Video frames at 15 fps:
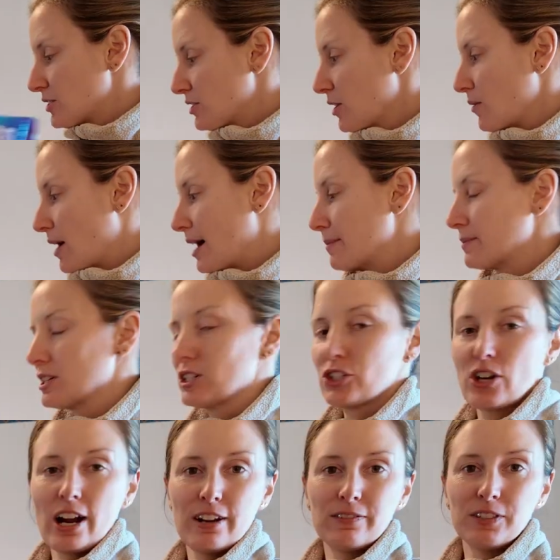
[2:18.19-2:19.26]
So I'm gonna
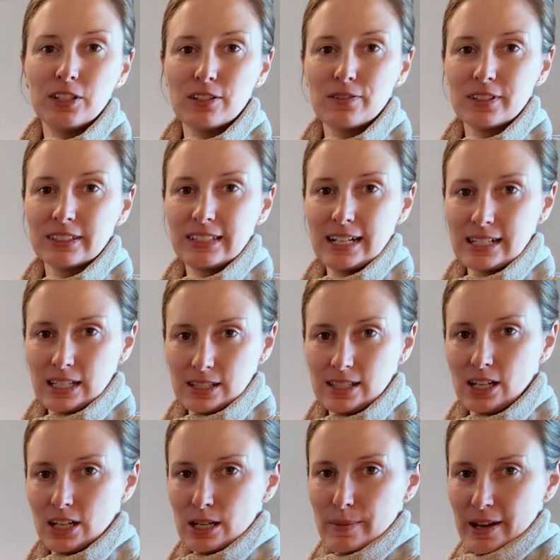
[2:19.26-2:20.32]
try a few different things. I'll
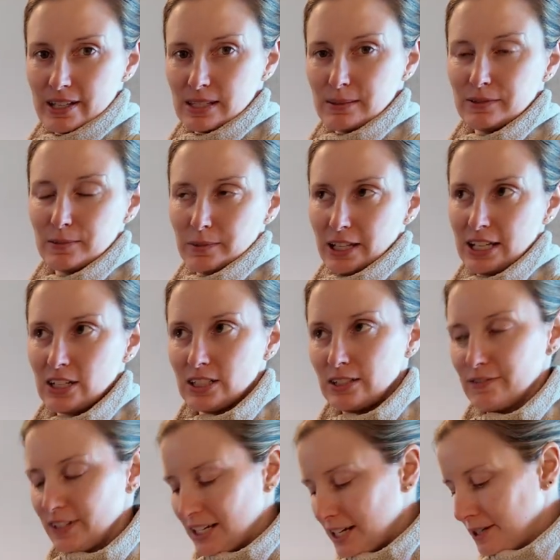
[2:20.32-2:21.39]
tell you about some of them later in
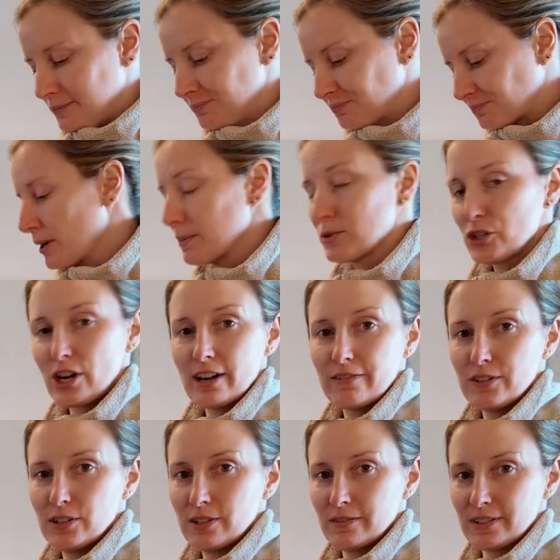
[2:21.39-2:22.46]
the video, but I'm gonna try a
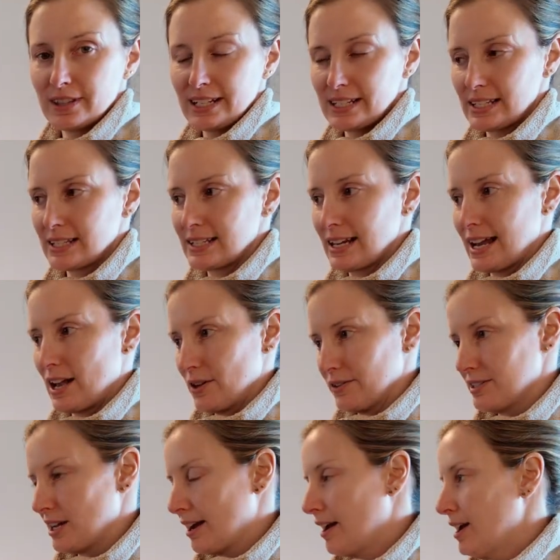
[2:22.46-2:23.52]
few different things to stay
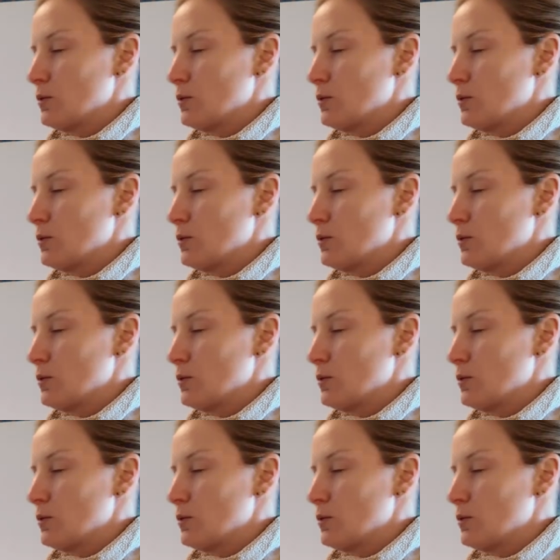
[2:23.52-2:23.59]
healthy.